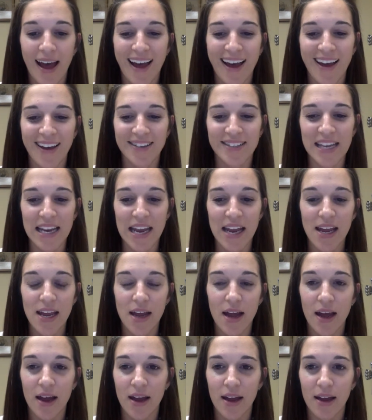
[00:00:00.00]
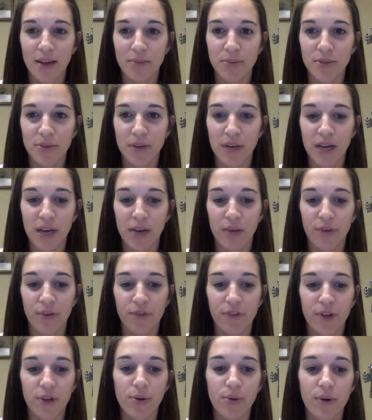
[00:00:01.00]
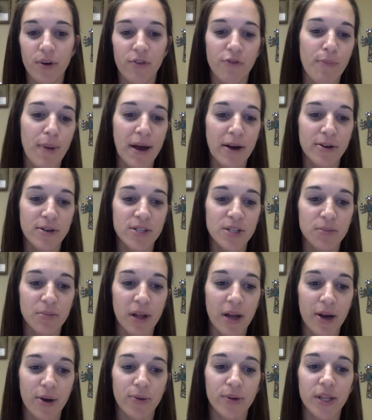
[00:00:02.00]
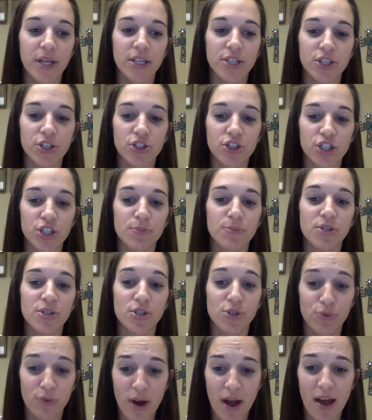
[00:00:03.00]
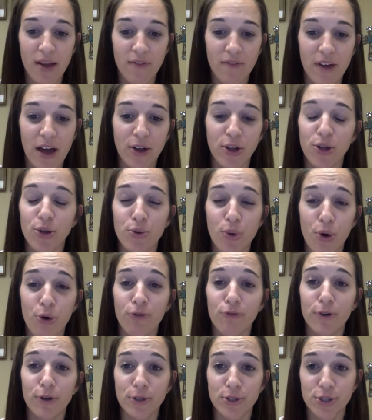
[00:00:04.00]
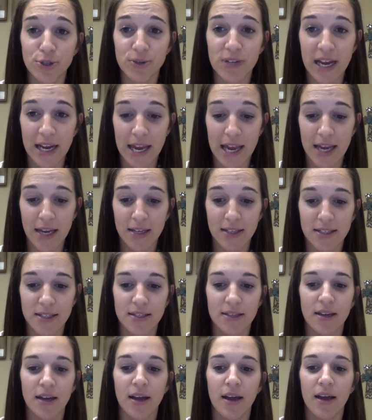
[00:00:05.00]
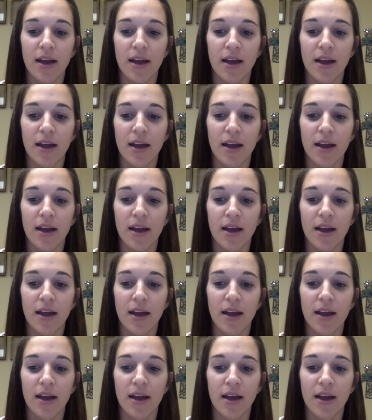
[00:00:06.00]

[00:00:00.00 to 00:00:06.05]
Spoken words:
Hi, today I am doing a review of buyer-supplier relationships derive value over 2 decades.